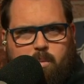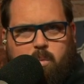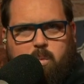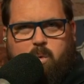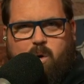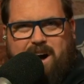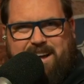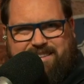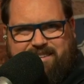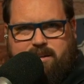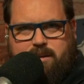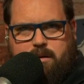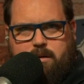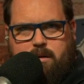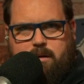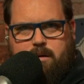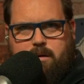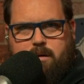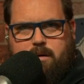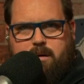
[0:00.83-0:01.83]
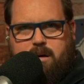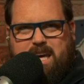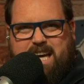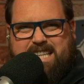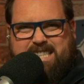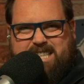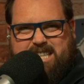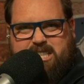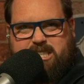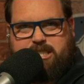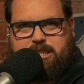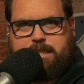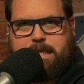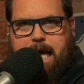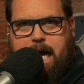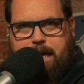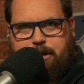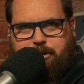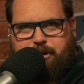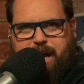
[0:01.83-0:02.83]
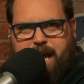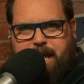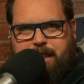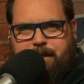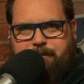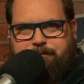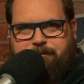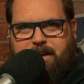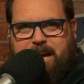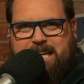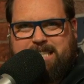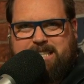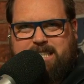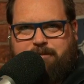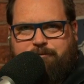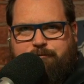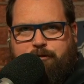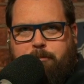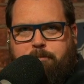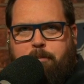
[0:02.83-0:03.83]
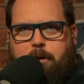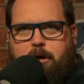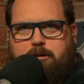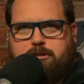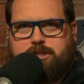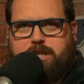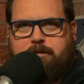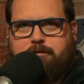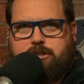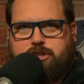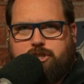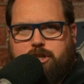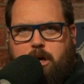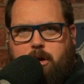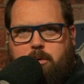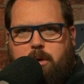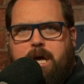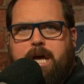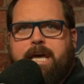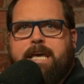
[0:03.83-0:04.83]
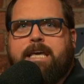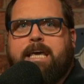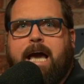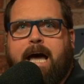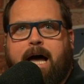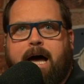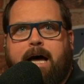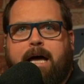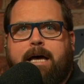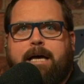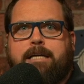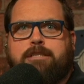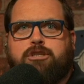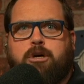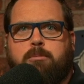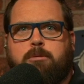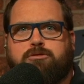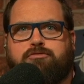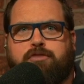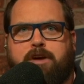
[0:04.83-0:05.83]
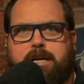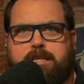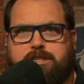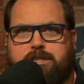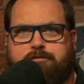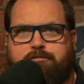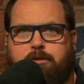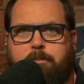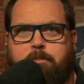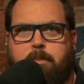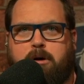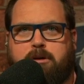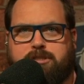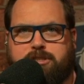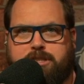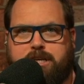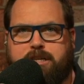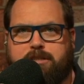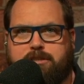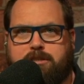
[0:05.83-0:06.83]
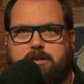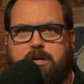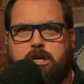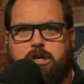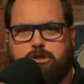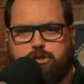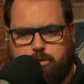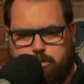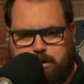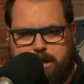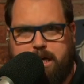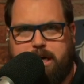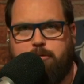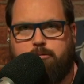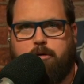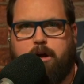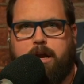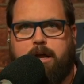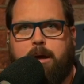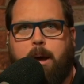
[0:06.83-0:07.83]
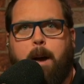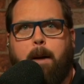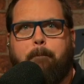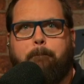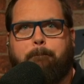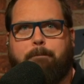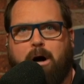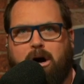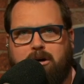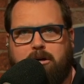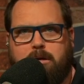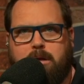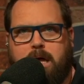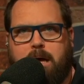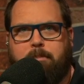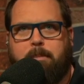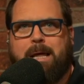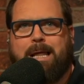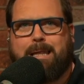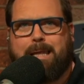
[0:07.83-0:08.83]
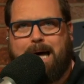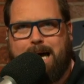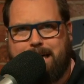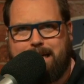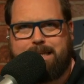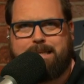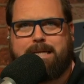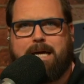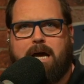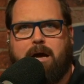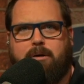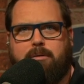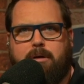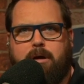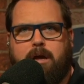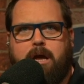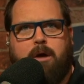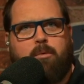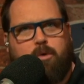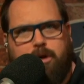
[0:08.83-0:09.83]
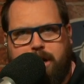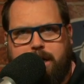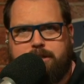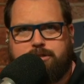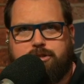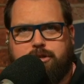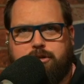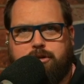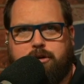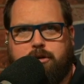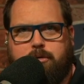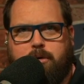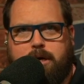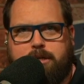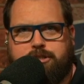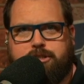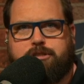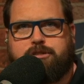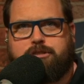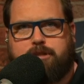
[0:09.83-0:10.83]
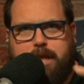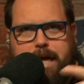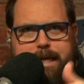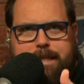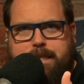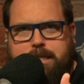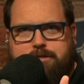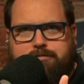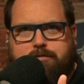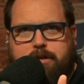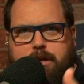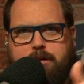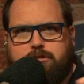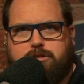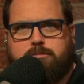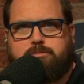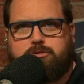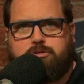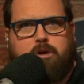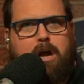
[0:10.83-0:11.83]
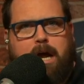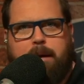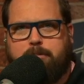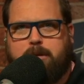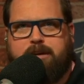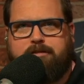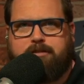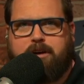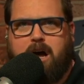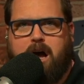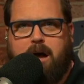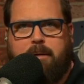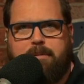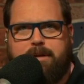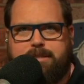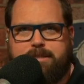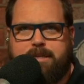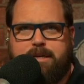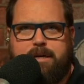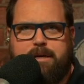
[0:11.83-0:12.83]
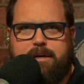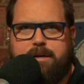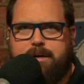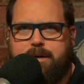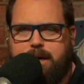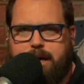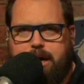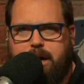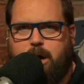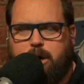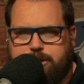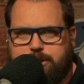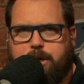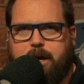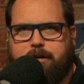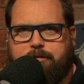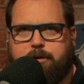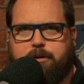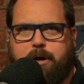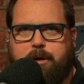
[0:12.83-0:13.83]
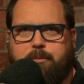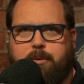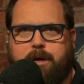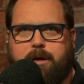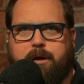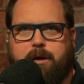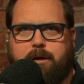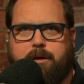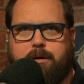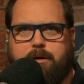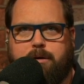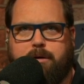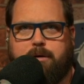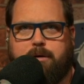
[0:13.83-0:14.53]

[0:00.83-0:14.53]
What? It's a Saturday and the fantasy footballers have a show? Yeah, it's almost fantasy football season. So get ready, buckle up, lock it down, and we're answering your questions. Like this video, subscribe, leave comments. Also, have a great weekend.